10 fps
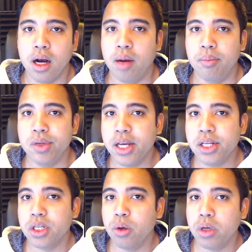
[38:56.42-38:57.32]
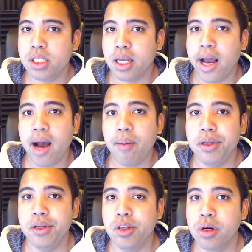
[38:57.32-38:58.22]
essentially what's going to happen
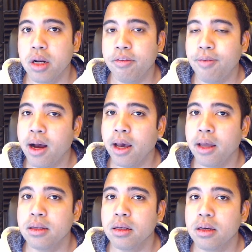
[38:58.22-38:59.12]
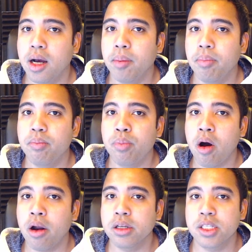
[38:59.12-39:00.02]
is you're going to find
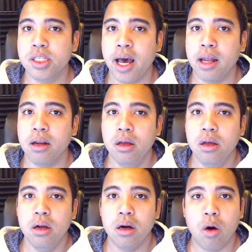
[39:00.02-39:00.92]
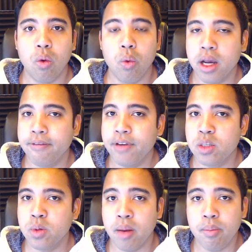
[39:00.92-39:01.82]
products that are winning on
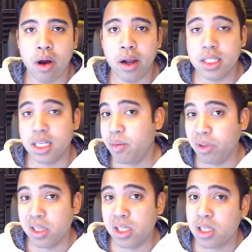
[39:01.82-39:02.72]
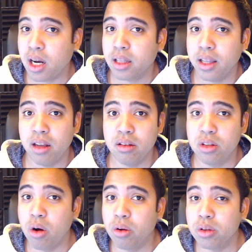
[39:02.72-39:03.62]
Facebook and products that simply suck, that don't do